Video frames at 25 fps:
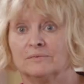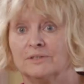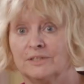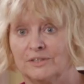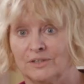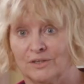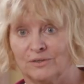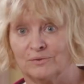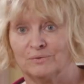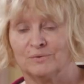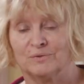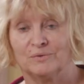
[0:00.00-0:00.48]

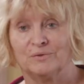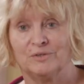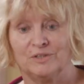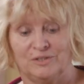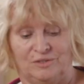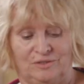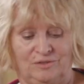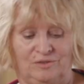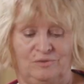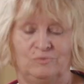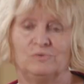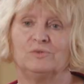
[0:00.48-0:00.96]
you
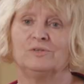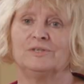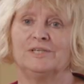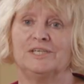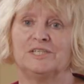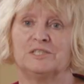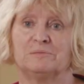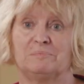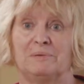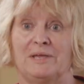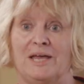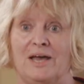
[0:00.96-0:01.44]

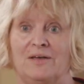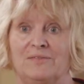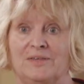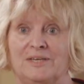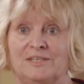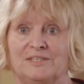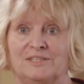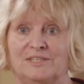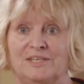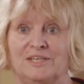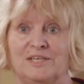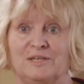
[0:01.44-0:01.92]
need to be out
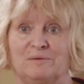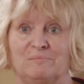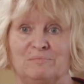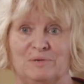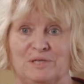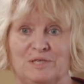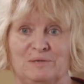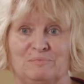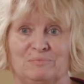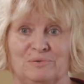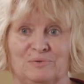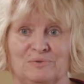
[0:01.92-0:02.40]
there seeing
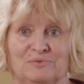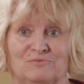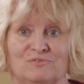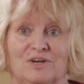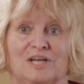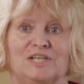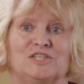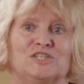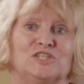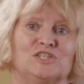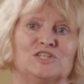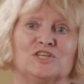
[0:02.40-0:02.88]
people,
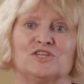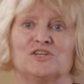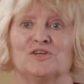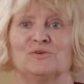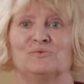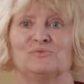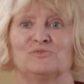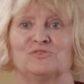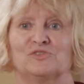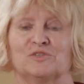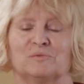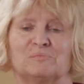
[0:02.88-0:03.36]
writing your
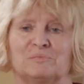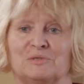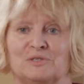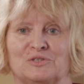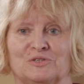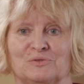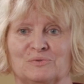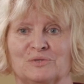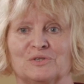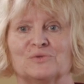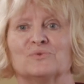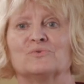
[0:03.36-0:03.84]
notes up and
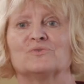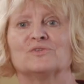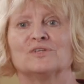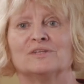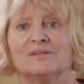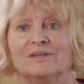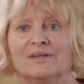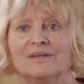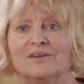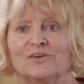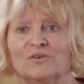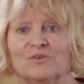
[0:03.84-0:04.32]
doing all the
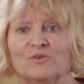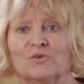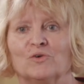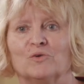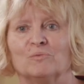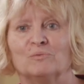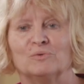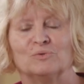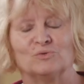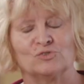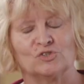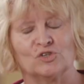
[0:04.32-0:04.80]

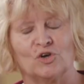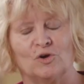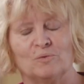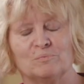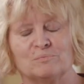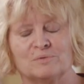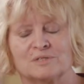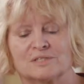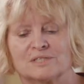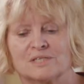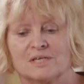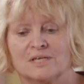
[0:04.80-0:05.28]
normal
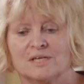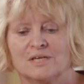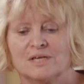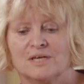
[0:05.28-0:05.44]
jobs.